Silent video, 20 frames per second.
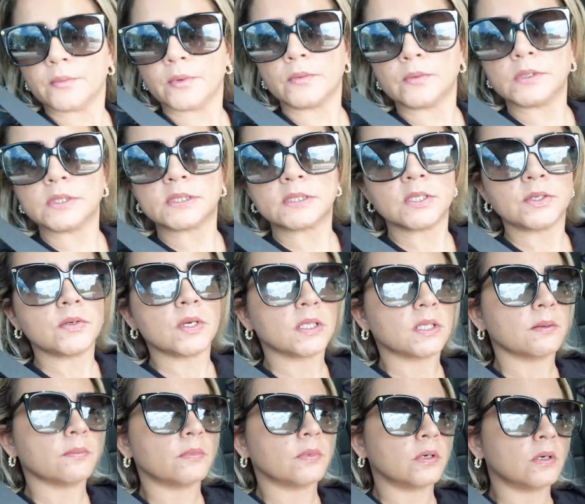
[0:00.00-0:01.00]
we will see you at
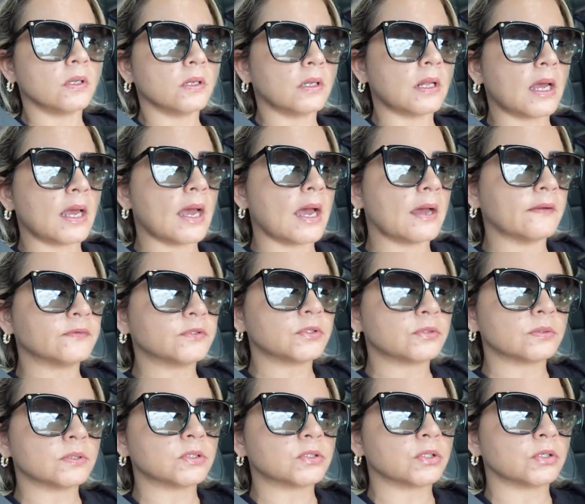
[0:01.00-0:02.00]
the mall. I have
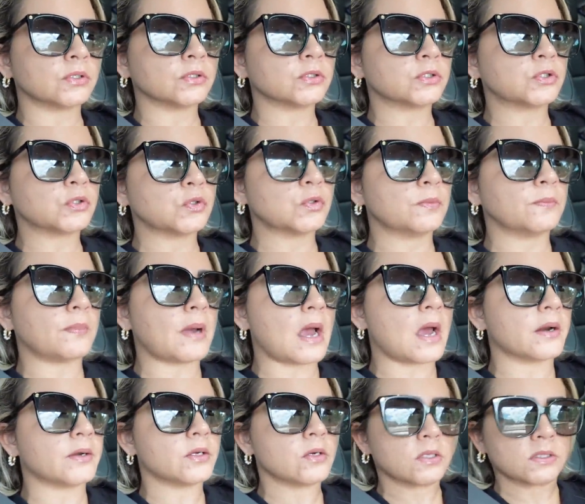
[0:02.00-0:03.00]
to return to
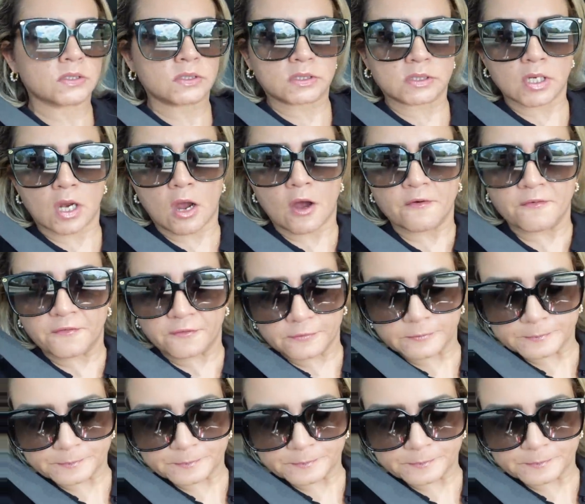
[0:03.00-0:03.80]
Mario's stuff